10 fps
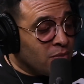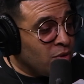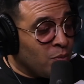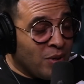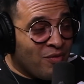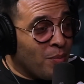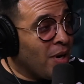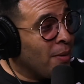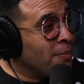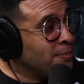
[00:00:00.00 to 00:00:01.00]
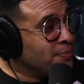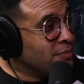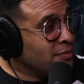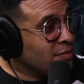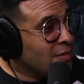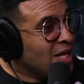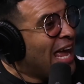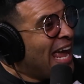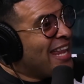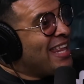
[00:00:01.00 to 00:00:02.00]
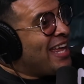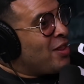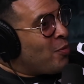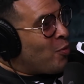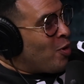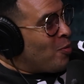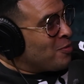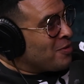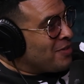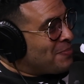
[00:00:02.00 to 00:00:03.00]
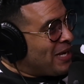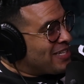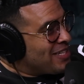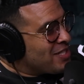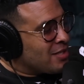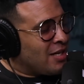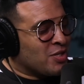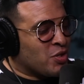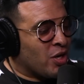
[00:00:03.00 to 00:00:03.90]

you know, we have a problem and then the world will pay attention. That's